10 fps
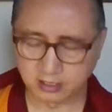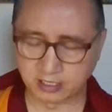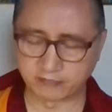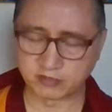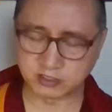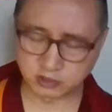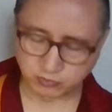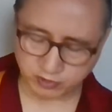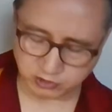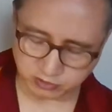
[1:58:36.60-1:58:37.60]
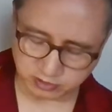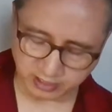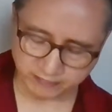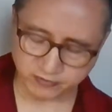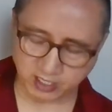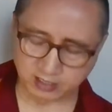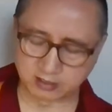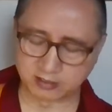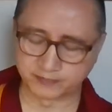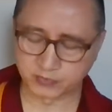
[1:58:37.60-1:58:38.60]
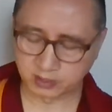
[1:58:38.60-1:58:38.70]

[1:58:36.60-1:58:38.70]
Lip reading: every situation, every other,